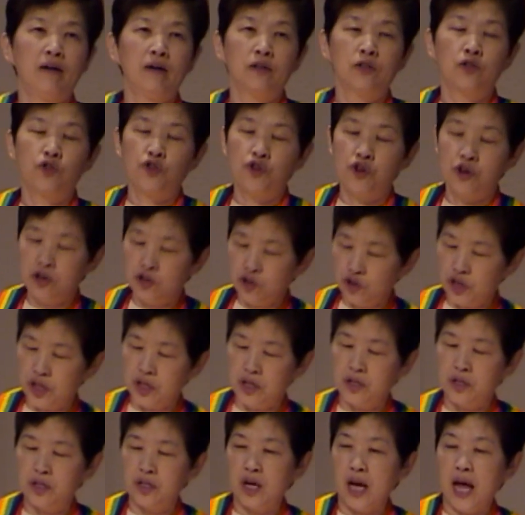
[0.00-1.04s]

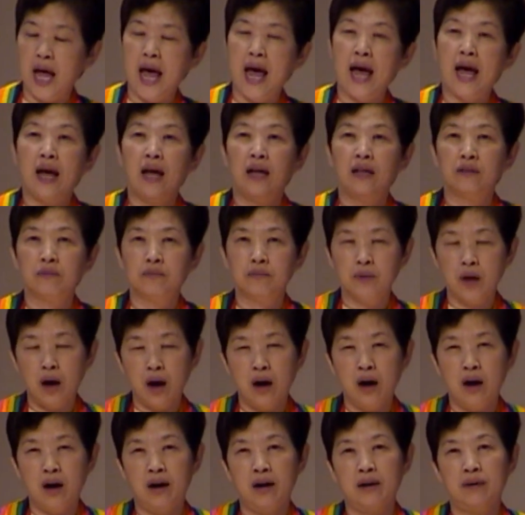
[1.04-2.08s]
churches and
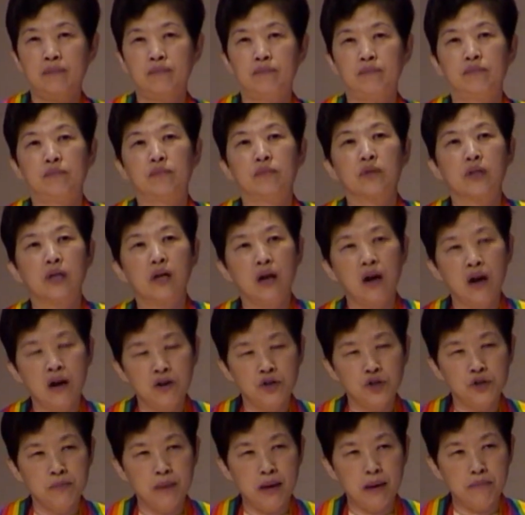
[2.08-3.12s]
um,
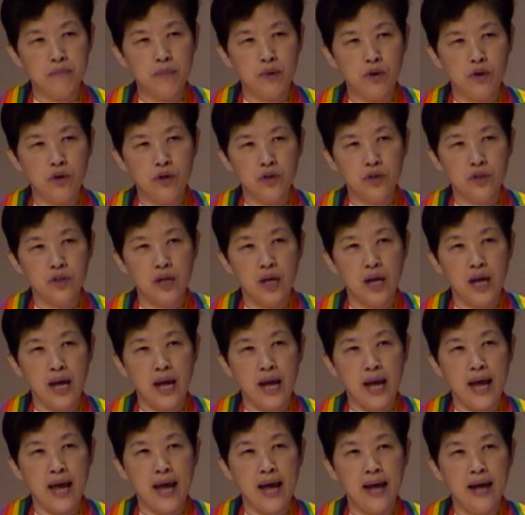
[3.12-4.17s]
clergy members
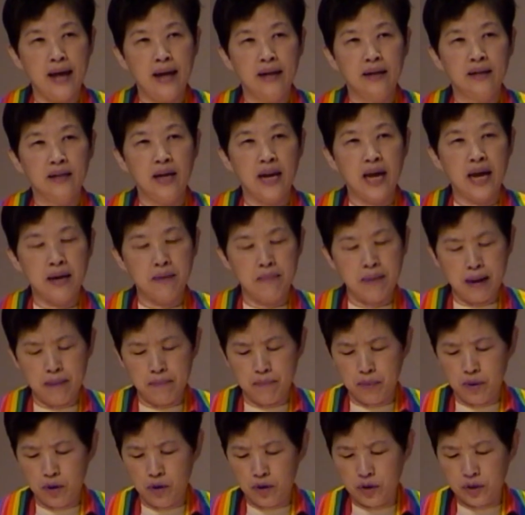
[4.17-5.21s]
and lay
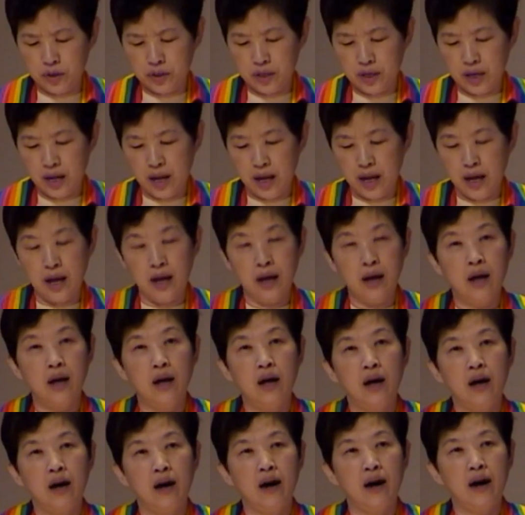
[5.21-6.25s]
members
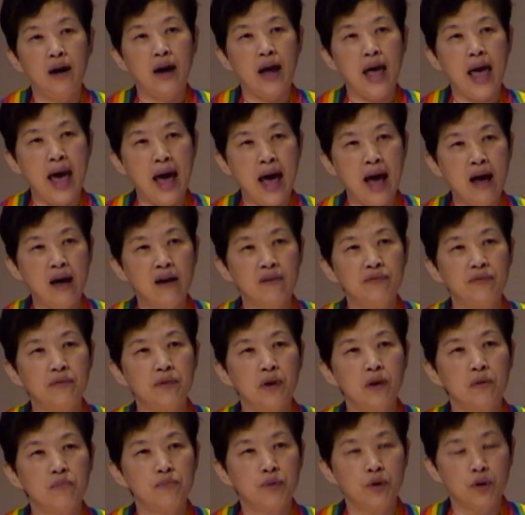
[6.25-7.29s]
uh, have
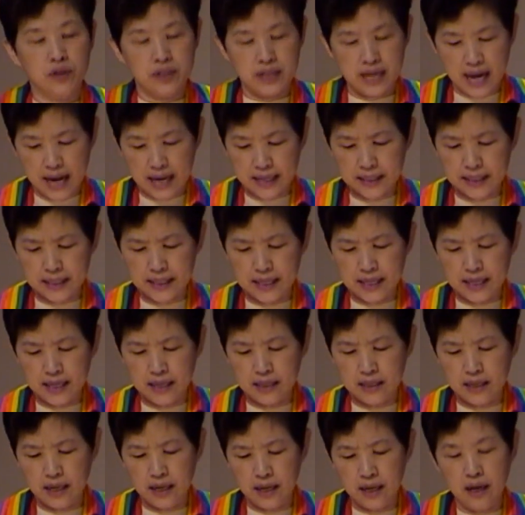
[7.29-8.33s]
protested
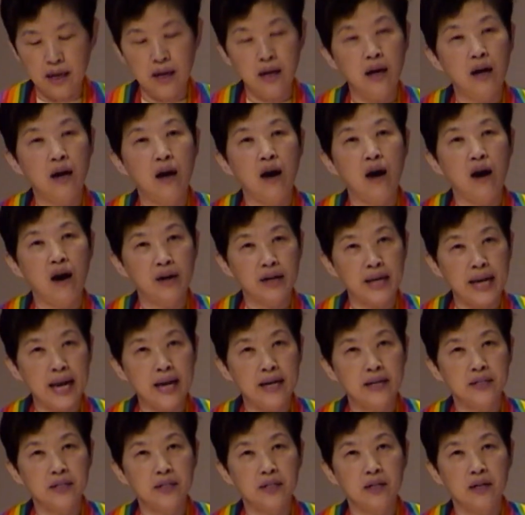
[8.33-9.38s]

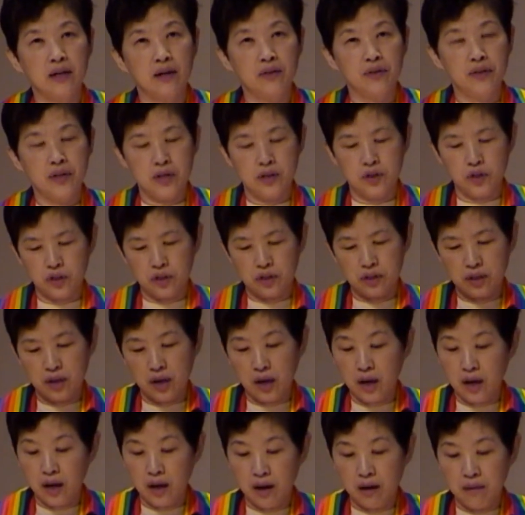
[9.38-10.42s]
against this
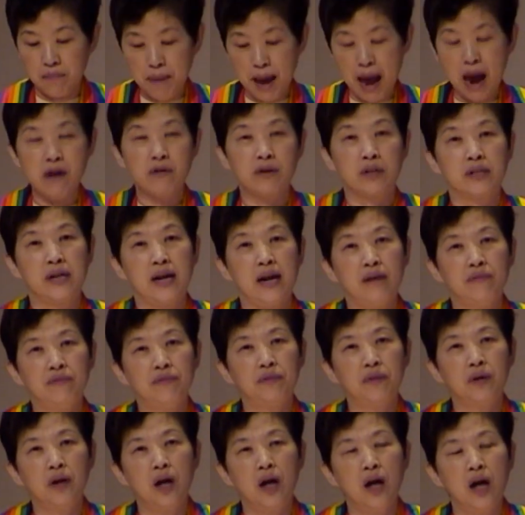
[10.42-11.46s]
paragraph
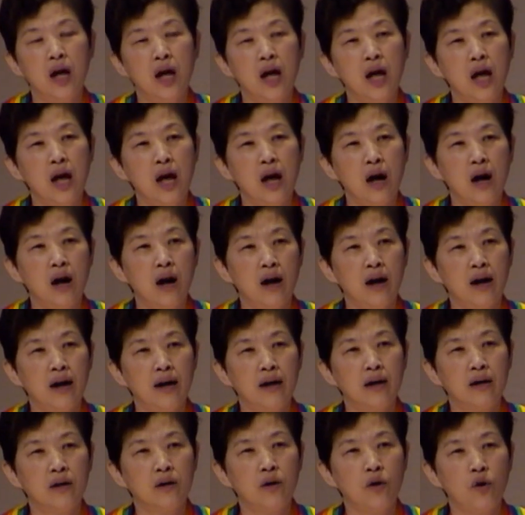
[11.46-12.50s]

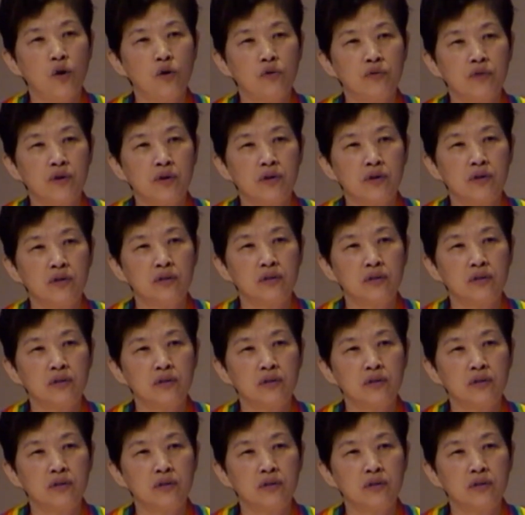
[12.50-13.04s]
uh, over